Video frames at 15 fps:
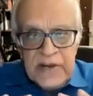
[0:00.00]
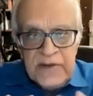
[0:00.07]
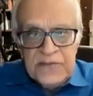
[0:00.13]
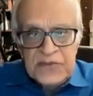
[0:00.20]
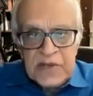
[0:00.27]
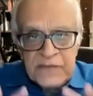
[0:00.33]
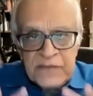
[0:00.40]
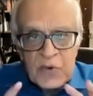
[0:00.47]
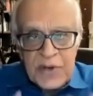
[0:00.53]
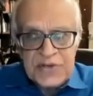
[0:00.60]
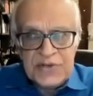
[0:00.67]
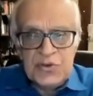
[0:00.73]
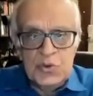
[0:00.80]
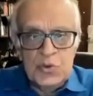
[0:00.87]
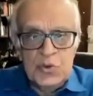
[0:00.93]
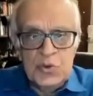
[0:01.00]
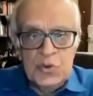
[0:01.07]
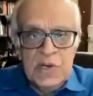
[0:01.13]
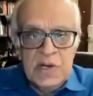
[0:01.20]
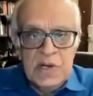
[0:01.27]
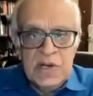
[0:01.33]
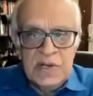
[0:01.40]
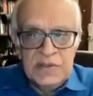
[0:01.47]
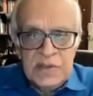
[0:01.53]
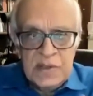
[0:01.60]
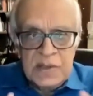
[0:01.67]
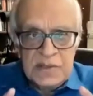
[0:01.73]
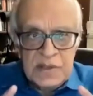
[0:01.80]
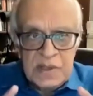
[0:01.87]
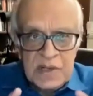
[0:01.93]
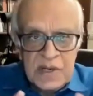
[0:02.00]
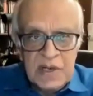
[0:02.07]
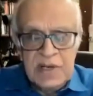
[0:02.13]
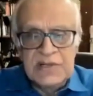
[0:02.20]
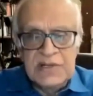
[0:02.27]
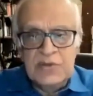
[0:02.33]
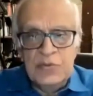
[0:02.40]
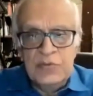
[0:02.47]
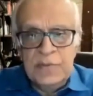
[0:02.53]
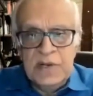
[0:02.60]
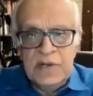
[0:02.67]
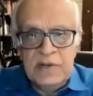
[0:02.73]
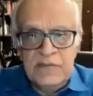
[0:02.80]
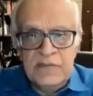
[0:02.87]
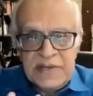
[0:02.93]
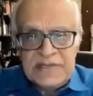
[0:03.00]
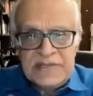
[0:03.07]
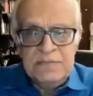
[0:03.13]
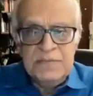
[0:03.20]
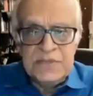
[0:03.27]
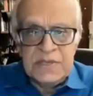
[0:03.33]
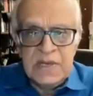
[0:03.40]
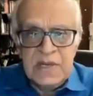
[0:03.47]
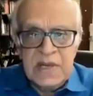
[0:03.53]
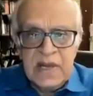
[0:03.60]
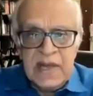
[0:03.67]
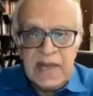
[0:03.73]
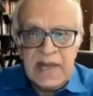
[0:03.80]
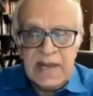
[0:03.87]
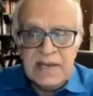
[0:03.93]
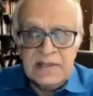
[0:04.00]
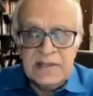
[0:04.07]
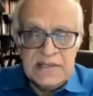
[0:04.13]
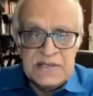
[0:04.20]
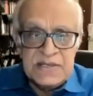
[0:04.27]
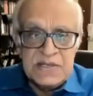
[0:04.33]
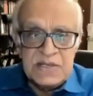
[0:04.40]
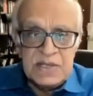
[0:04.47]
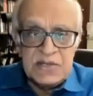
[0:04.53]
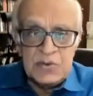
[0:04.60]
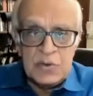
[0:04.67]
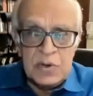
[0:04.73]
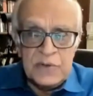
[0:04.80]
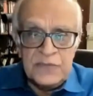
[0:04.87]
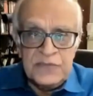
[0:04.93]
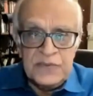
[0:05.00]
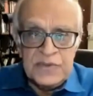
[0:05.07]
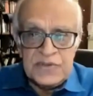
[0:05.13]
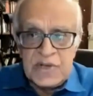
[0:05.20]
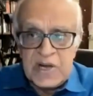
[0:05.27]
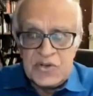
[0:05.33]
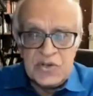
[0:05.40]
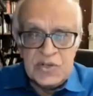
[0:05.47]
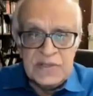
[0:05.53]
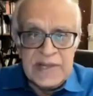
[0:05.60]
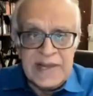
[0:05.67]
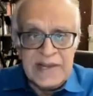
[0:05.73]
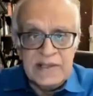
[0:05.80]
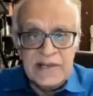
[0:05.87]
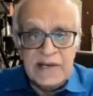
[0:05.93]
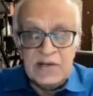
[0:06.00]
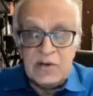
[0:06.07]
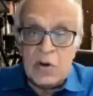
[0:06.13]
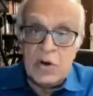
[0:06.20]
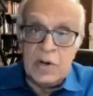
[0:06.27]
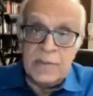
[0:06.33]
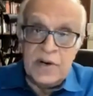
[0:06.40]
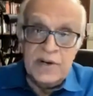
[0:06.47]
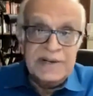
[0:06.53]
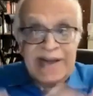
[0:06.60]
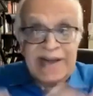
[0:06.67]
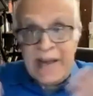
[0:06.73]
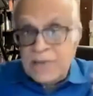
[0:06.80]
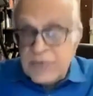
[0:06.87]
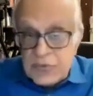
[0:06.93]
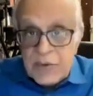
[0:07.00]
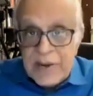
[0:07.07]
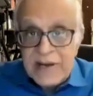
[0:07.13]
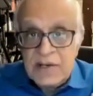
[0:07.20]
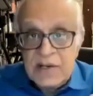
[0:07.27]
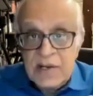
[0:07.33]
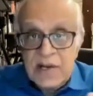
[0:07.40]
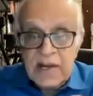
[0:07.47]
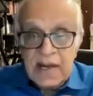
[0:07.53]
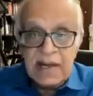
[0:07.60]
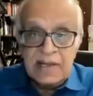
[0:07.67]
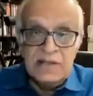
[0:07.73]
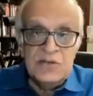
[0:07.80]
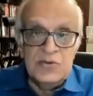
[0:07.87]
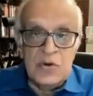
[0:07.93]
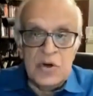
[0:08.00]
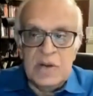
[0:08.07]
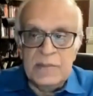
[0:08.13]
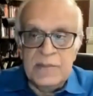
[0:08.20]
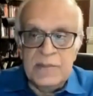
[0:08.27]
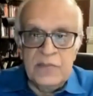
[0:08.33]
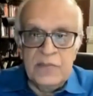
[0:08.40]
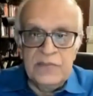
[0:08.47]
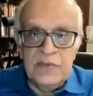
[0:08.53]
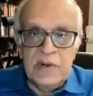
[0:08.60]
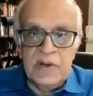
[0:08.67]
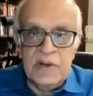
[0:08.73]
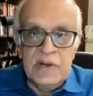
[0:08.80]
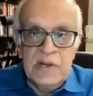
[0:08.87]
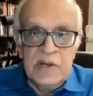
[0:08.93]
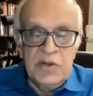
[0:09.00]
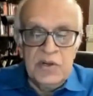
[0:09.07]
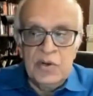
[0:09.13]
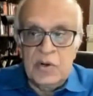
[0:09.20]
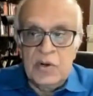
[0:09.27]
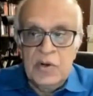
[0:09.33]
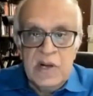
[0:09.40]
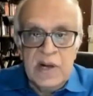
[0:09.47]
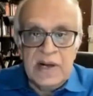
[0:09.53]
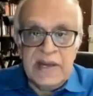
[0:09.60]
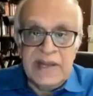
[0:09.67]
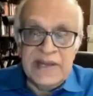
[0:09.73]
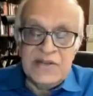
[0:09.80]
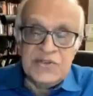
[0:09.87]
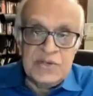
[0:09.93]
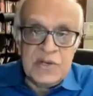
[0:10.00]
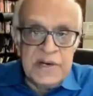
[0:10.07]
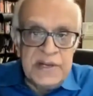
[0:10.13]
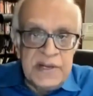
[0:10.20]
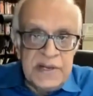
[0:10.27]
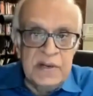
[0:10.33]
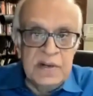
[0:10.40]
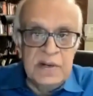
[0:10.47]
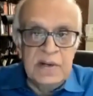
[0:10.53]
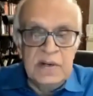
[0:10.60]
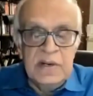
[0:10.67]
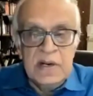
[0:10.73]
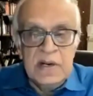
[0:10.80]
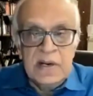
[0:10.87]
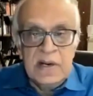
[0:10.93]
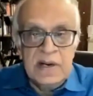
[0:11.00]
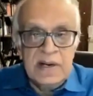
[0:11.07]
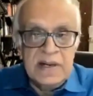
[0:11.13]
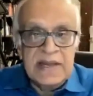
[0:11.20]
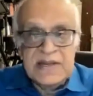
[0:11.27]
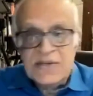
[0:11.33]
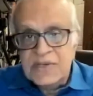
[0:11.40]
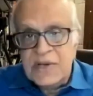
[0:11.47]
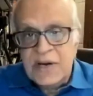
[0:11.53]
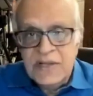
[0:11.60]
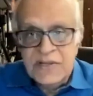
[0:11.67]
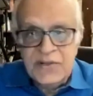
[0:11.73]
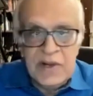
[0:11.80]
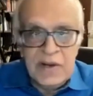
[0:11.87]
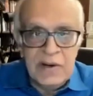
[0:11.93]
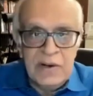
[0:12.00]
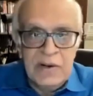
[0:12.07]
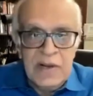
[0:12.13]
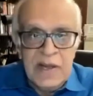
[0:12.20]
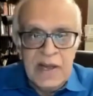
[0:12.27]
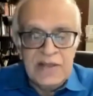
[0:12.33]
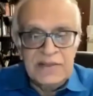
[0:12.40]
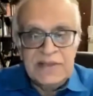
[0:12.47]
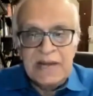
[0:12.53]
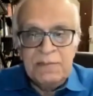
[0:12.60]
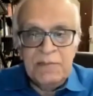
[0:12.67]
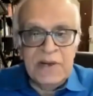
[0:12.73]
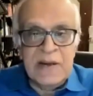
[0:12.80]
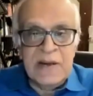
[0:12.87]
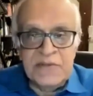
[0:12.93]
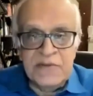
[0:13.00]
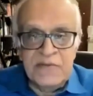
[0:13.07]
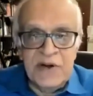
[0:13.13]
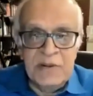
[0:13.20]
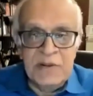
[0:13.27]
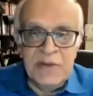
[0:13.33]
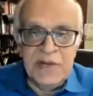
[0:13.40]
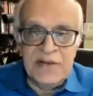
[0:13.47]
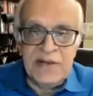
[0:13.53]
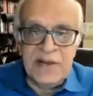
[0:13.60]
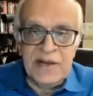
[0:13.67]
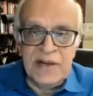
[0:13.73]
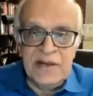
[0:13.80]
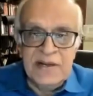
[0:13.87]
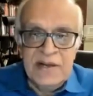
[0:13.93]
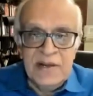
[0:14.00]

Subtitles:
gives a voice to the girls who've been victims. And this is the sort of discussion that they talk about in abstract, and they talk about, a case study here and a case study there, and that becomes a very big